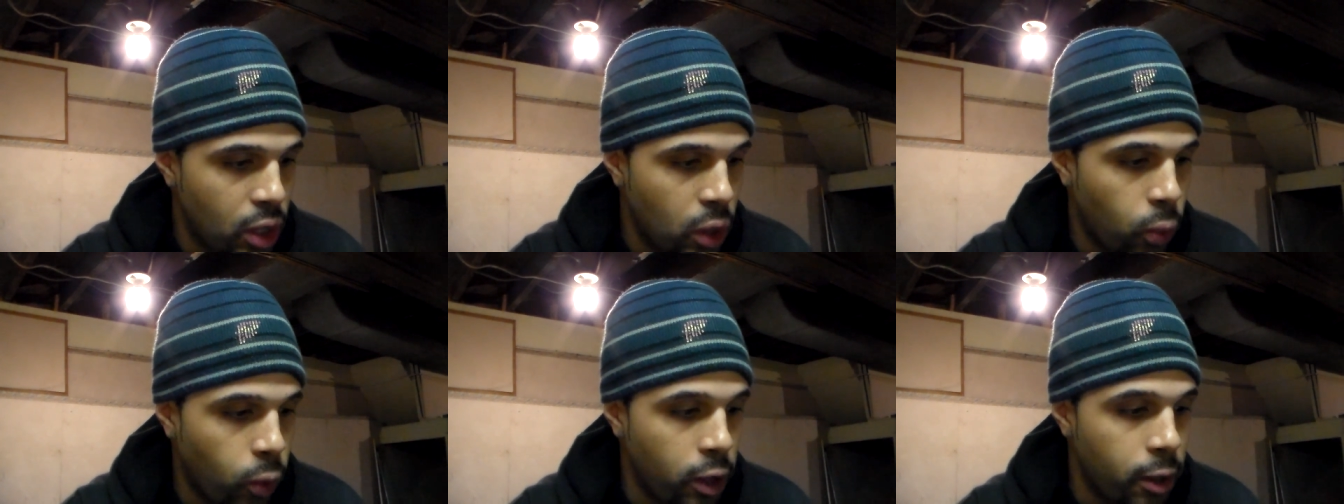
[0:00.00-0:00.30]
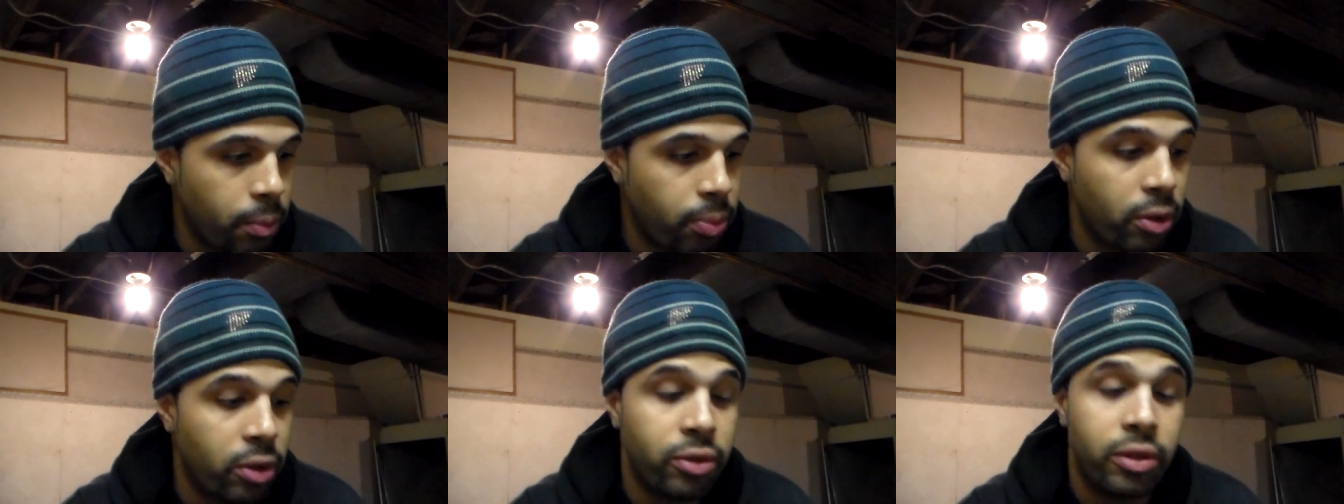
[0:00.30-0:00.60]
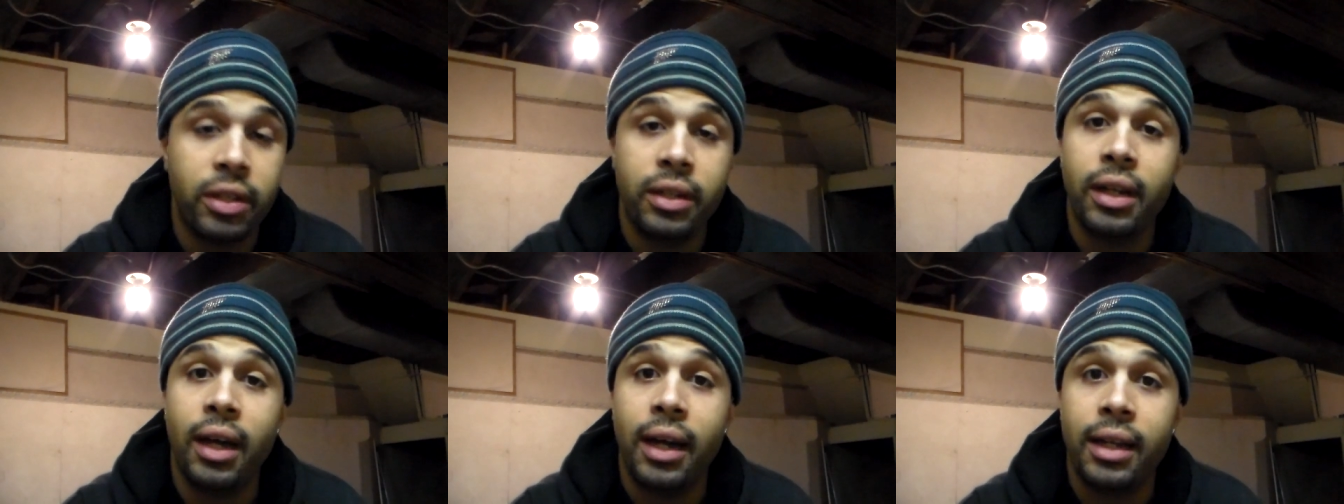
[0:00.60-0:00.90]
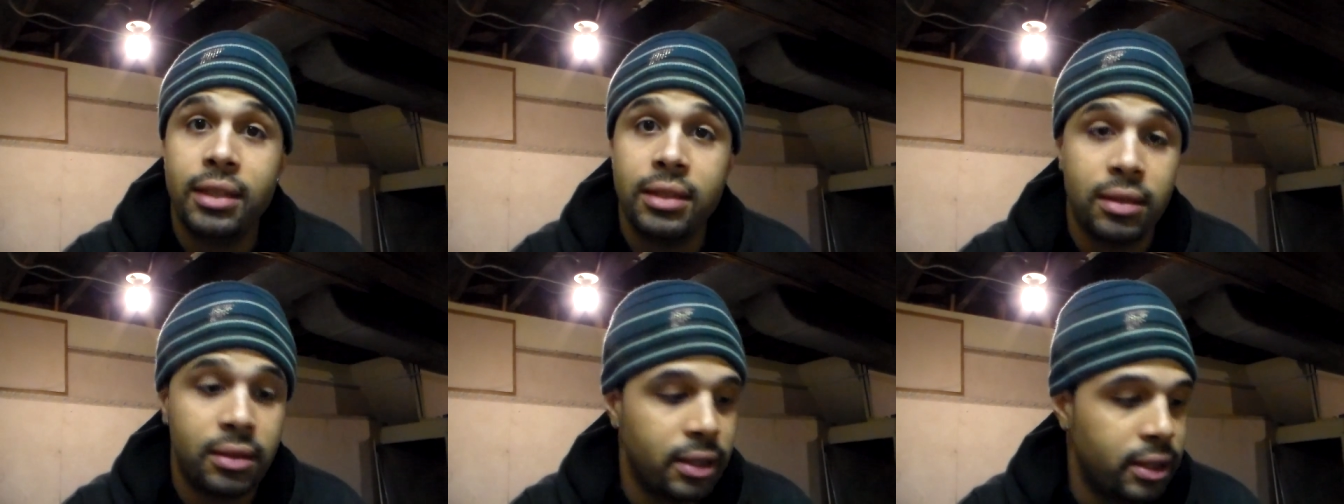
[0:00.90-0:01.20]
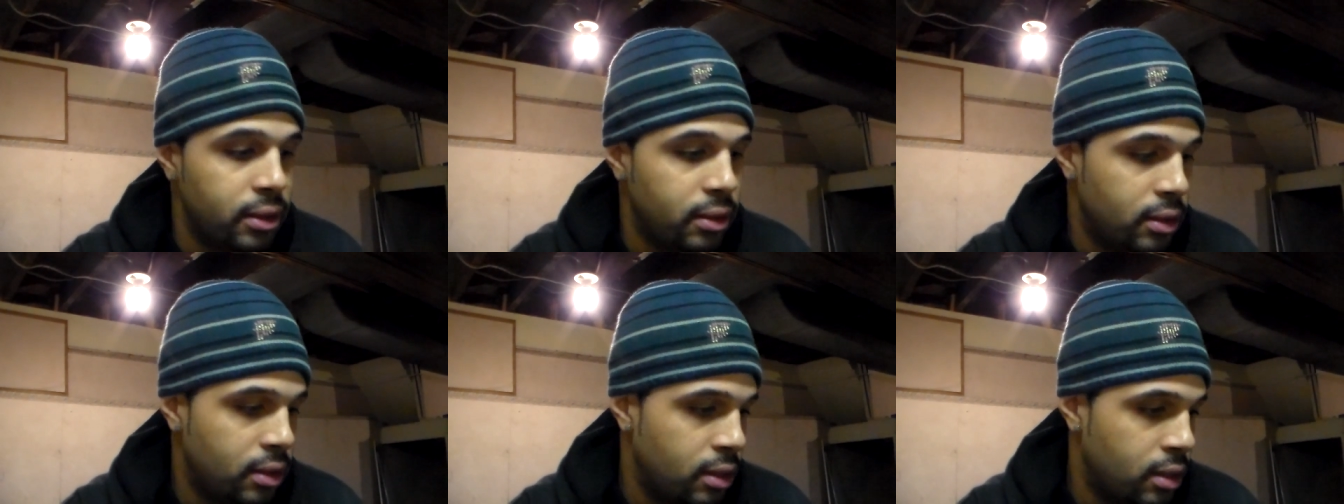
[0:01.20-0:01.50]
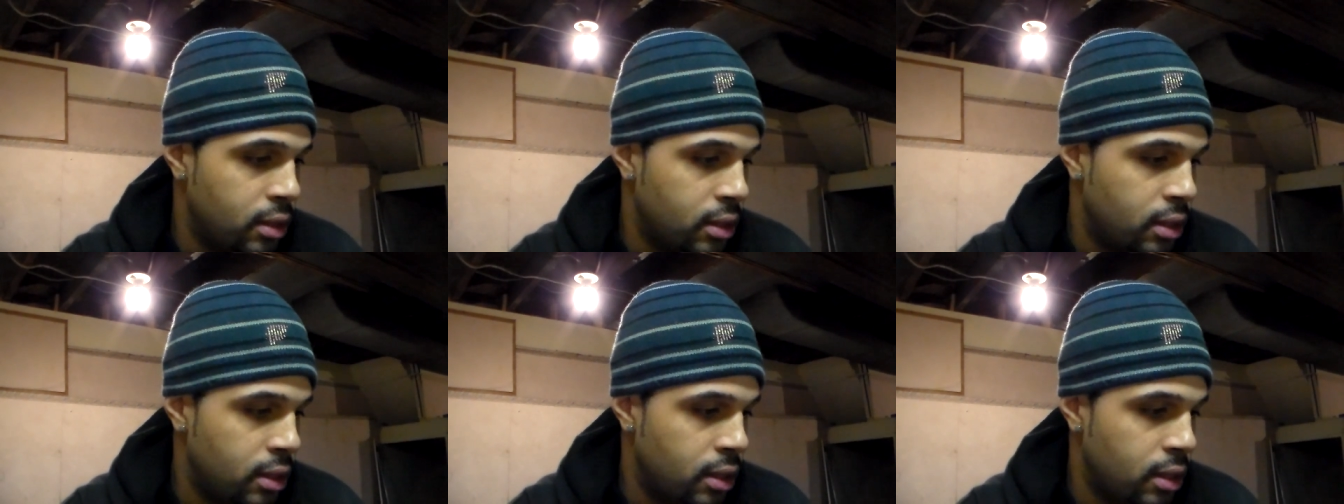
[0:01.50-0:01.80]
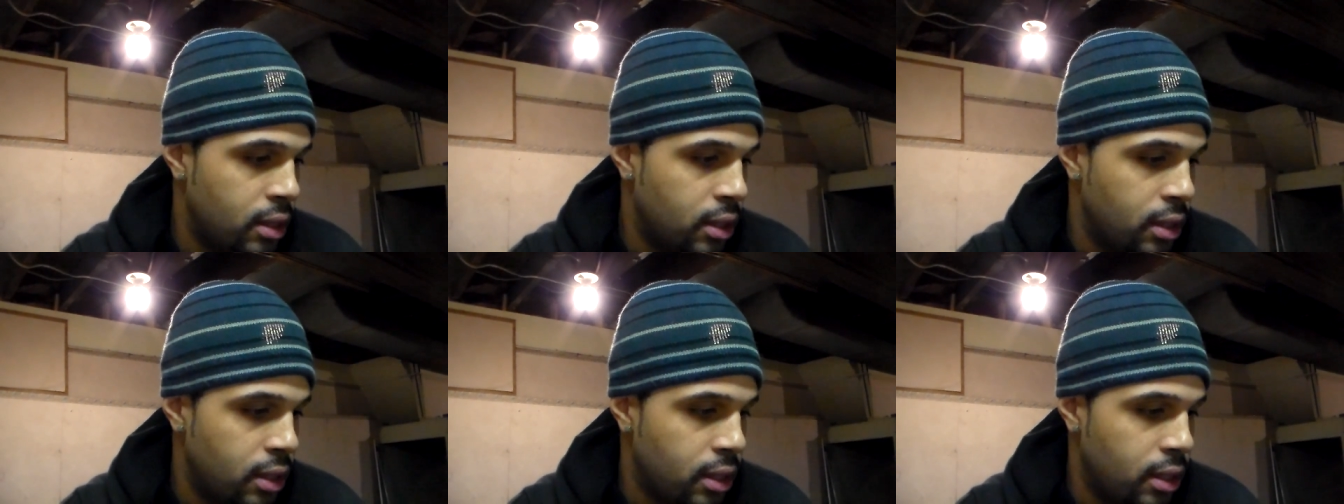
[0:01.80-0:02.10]
Whey protein isolate,
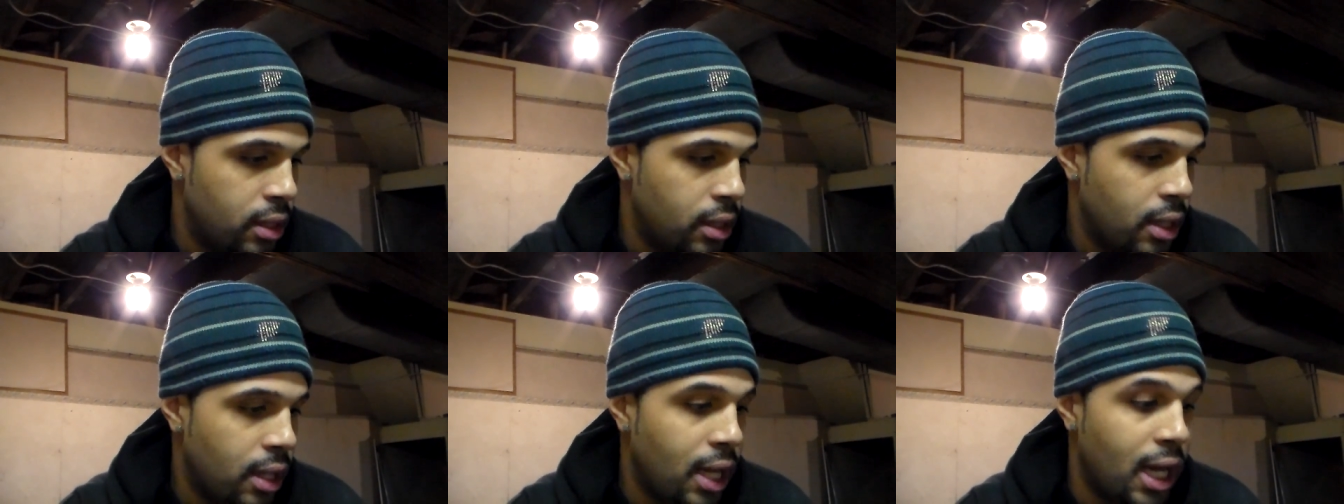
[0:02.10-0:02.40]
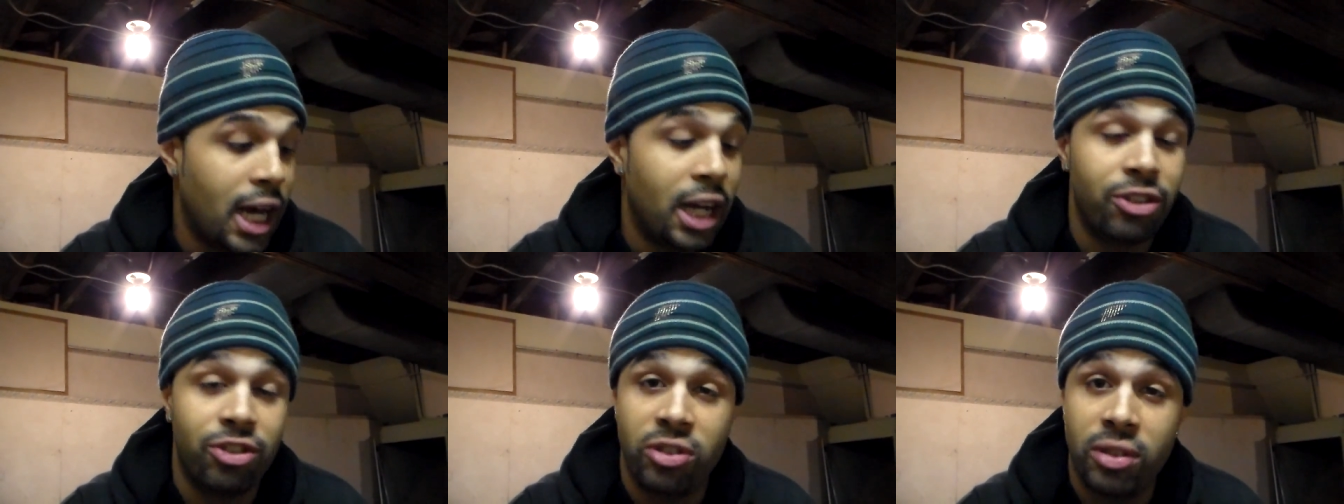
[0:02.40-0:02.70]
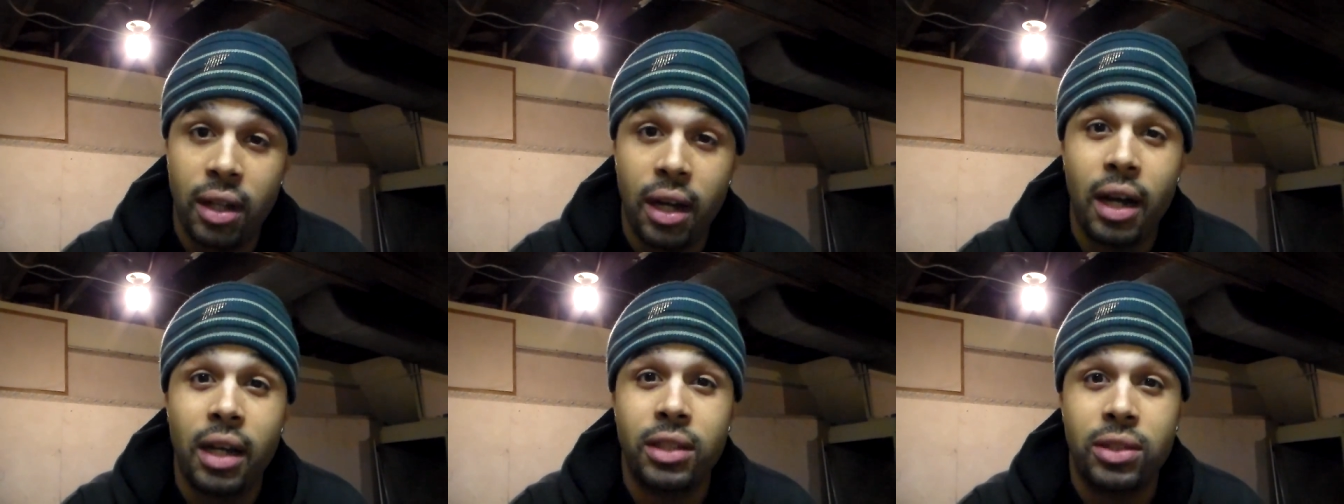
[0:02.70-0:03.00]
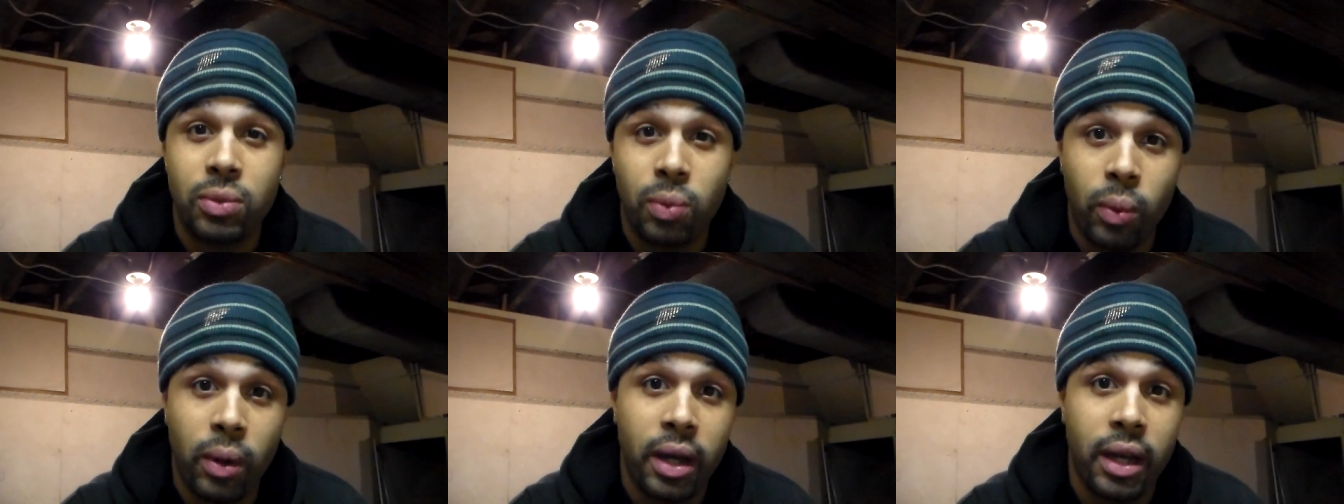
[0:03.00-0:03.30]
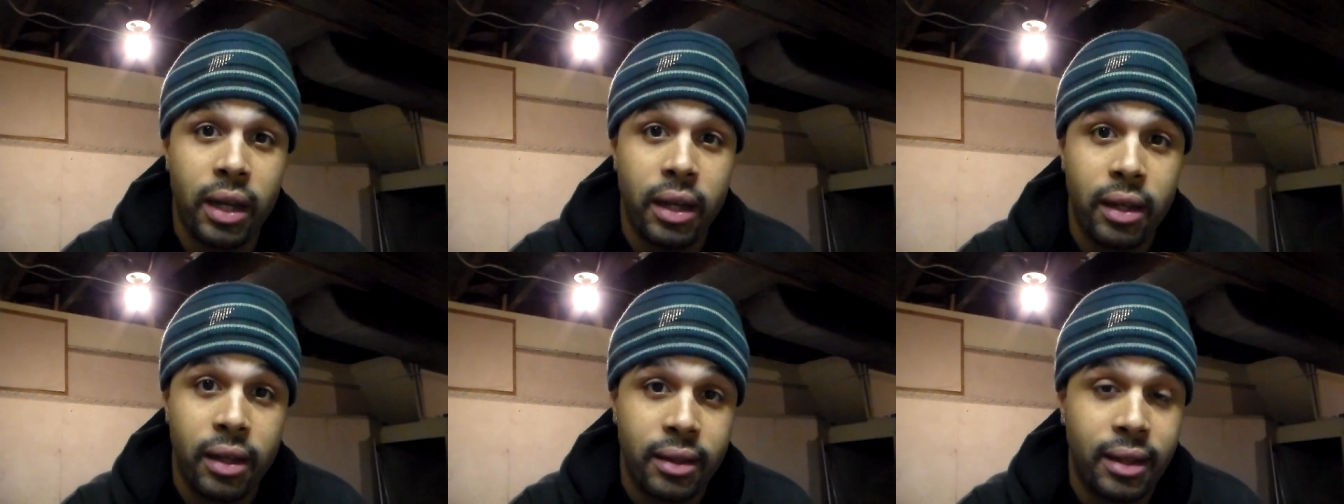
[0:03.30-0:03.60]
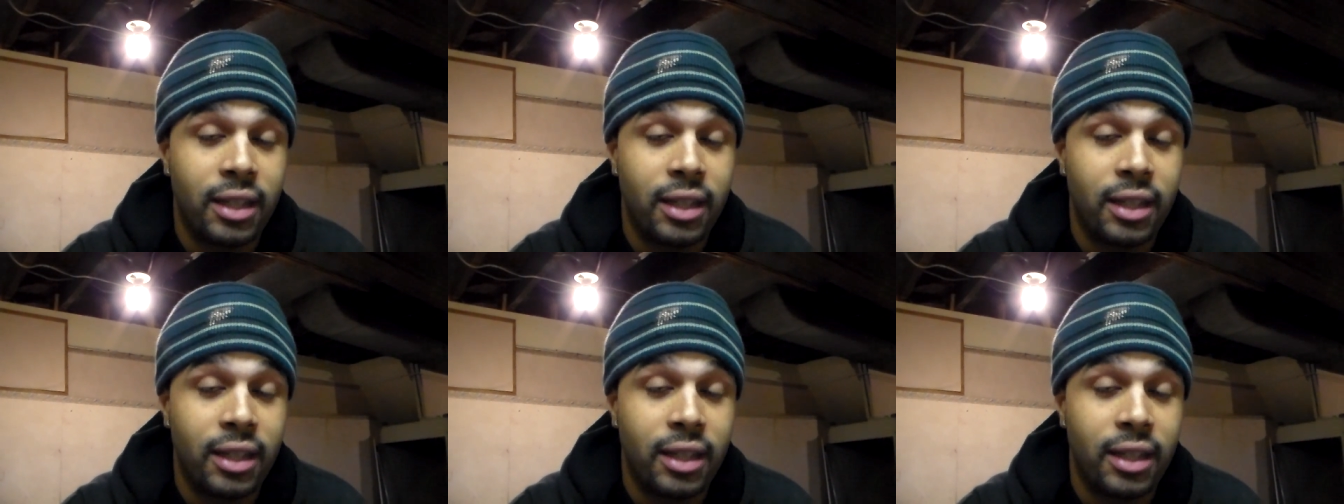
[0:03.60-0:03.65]
hydrolyzed whey.